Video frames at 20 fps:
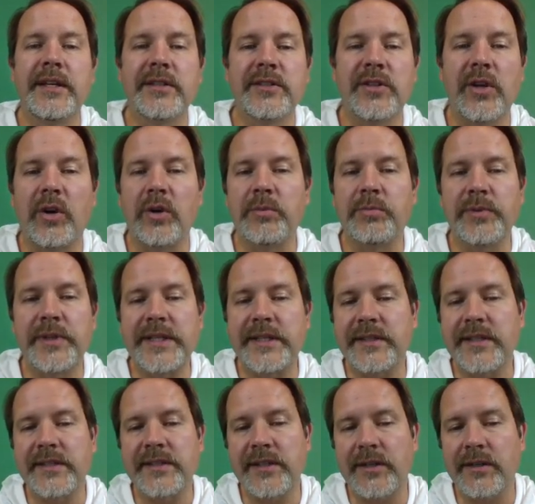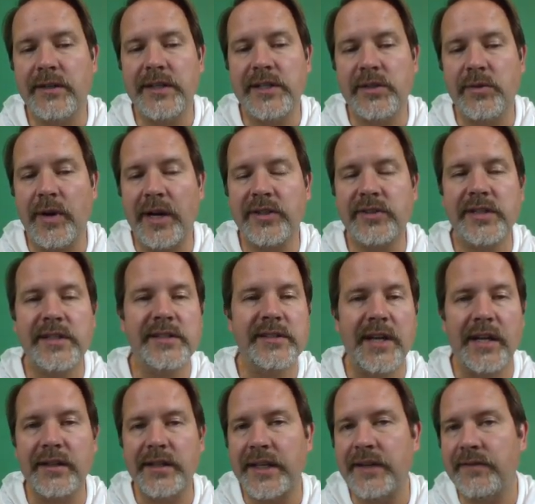So please consider these questions.
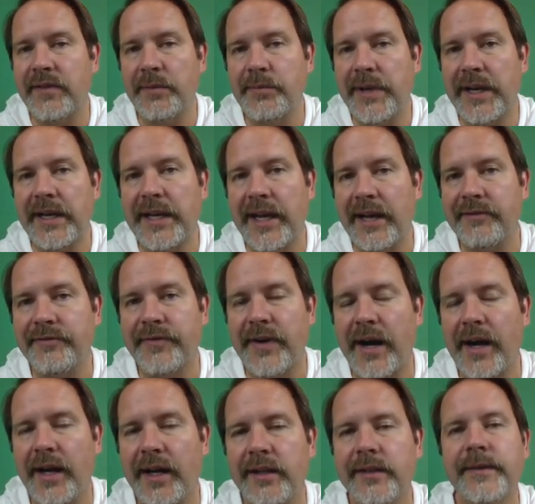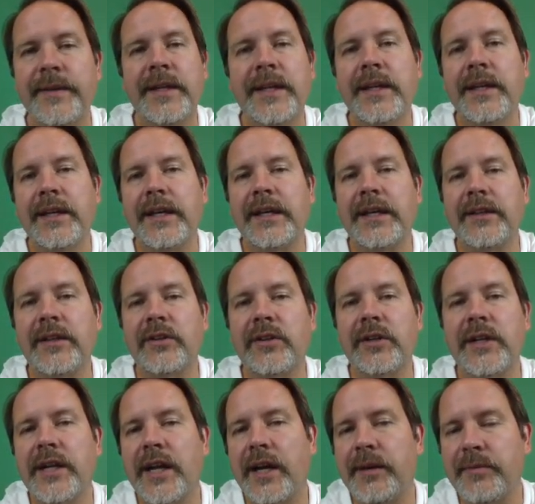I'll leave the PDF file in the
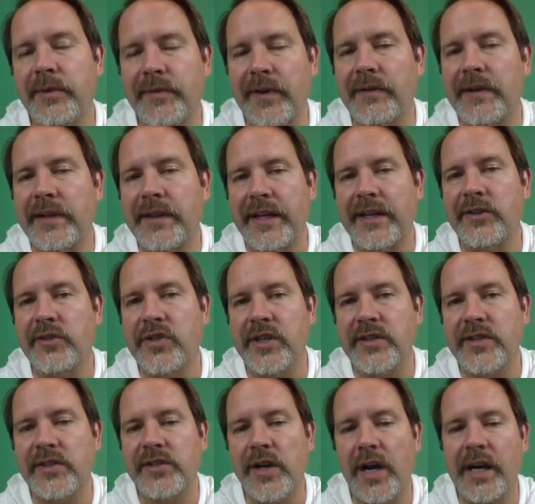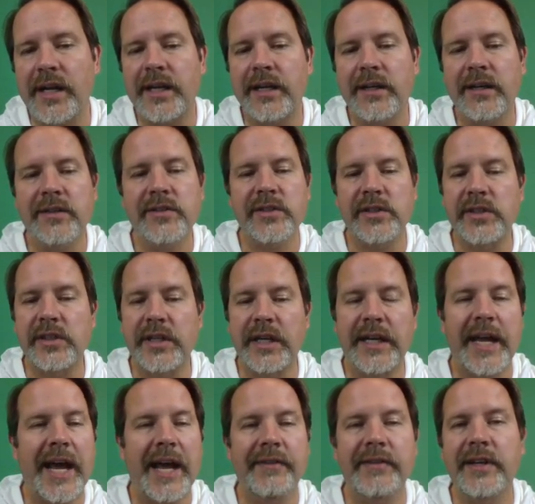Learning Hub of everything you just saw here so you
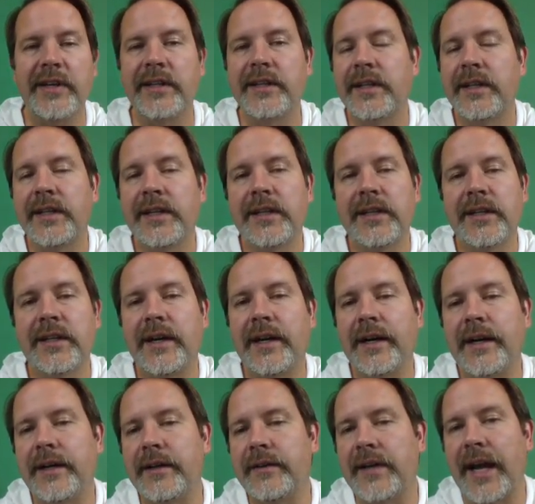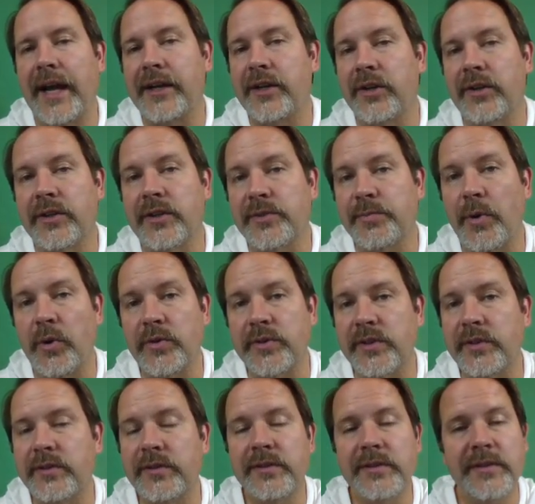can have it uh, at your
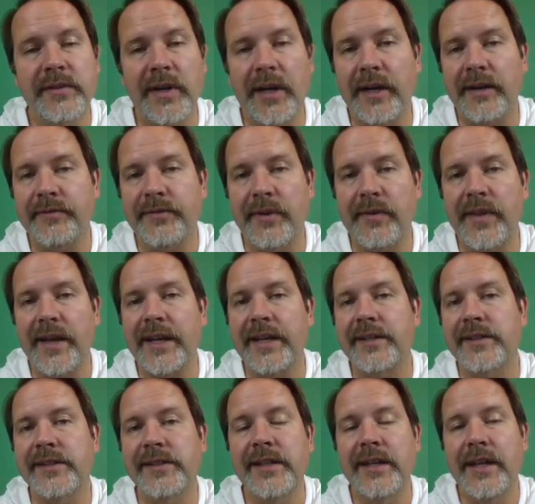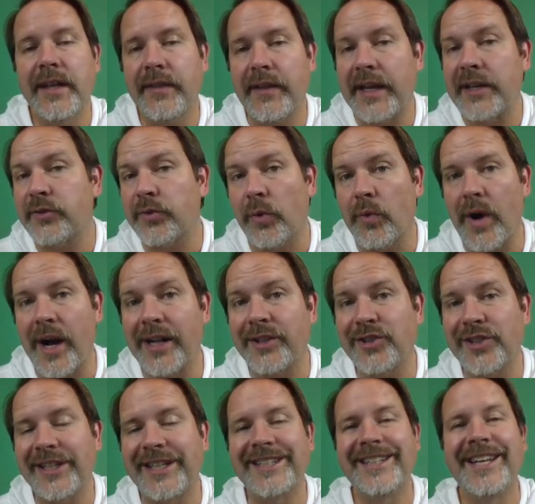disposal uh, for things. Thanks for
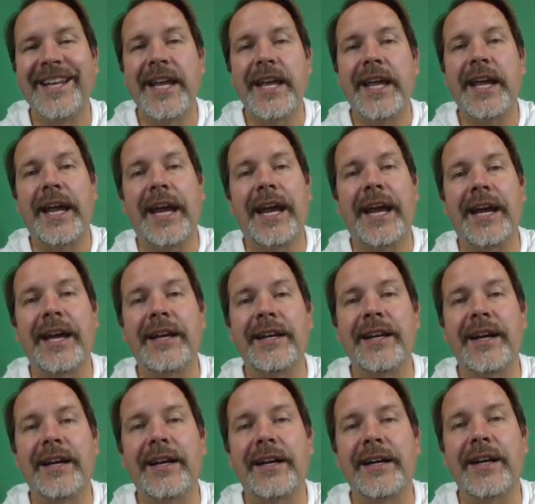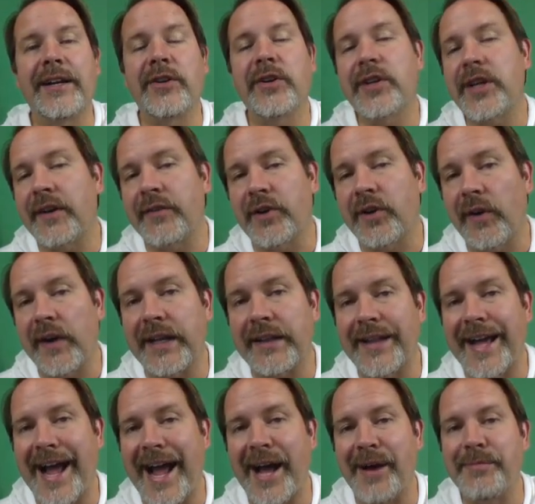watching. And uh, I know you have a great
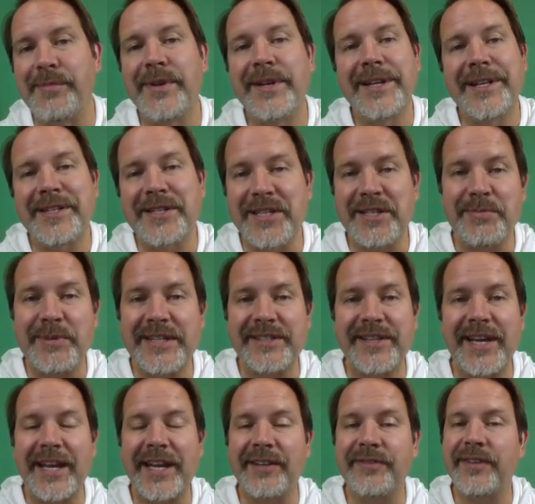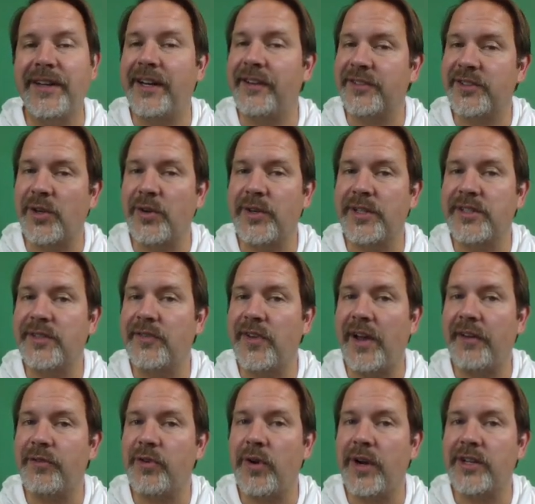lab. Just be safe. And as always, if you
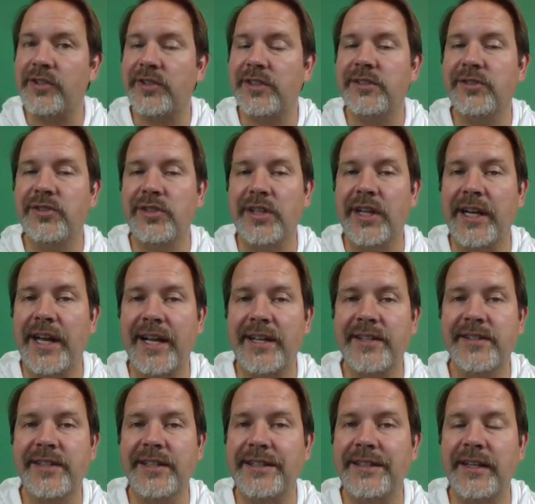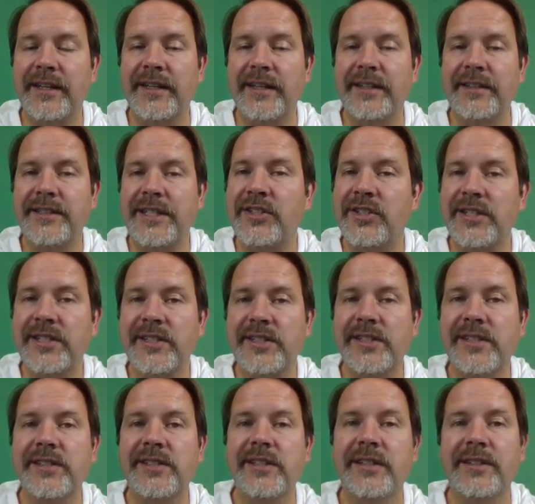have questions, you can ask a, a uh, teaching
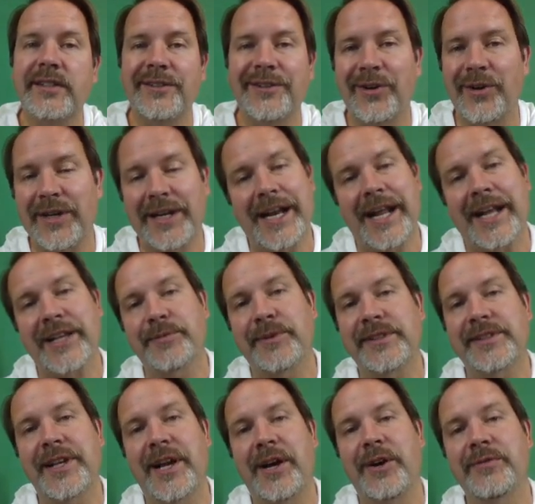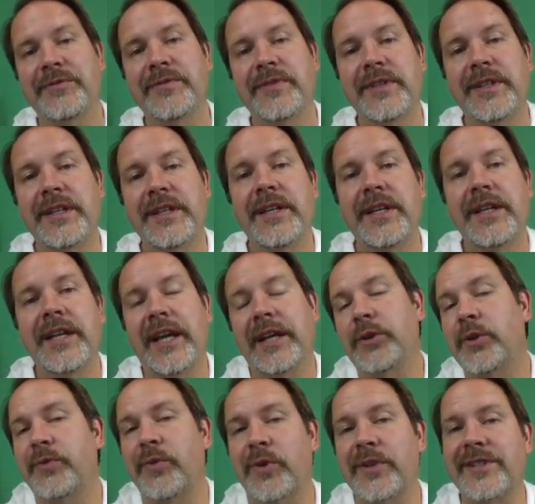assistant or you can ask myself. And
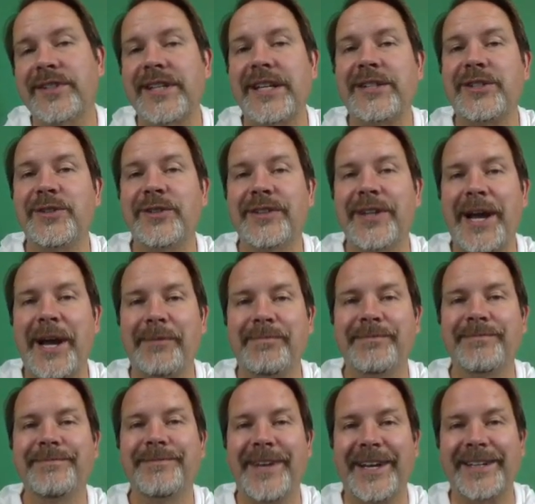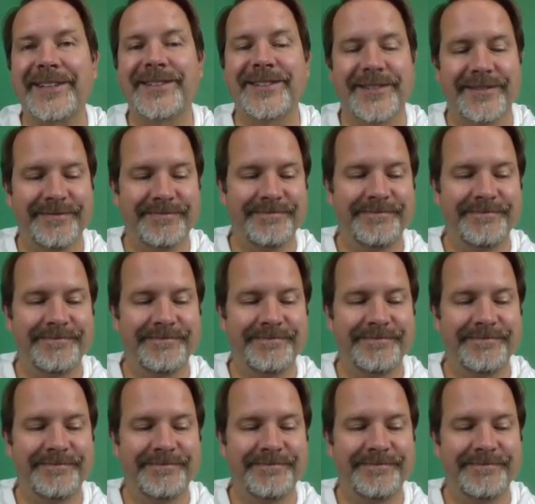I look forward to seeing you in lab. Thanks.